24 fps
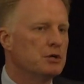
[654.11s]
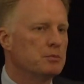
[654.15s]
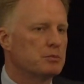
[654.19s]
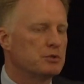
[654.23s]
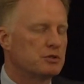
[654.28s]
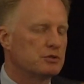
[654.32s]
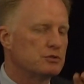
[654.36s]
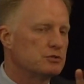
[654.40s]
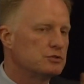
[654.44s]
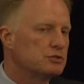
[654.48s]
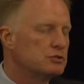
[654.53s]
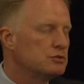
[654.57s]
But
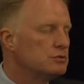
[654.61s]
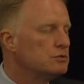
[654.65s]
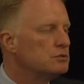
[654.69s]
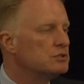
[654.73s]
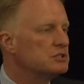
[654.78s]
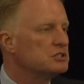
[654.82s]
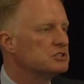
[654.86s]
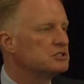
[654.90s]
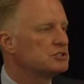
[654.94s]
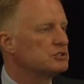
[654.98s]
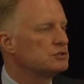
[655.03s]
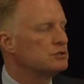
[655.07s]
there are two
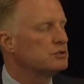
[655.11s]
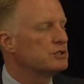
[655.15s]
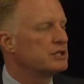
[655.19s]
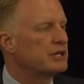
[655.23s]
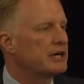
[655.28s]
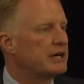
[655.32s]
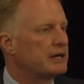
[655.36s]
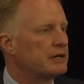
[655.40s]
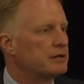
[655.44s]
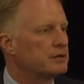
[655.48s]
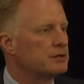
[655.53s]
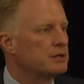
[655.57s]
that stood
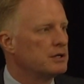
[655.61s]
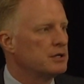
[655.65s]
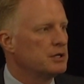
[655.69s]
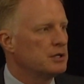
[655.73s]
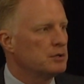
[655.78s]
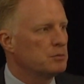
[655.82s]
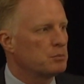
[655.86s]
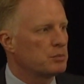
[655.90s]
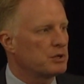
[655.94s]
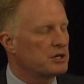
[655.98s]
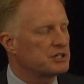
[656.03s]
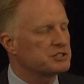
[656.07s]
out:
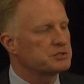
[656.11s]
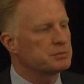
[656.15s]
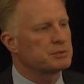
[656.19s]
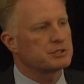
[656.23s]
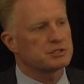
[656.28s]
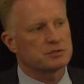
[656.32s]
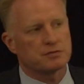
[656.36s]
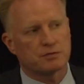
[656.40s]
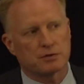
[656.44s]
prospects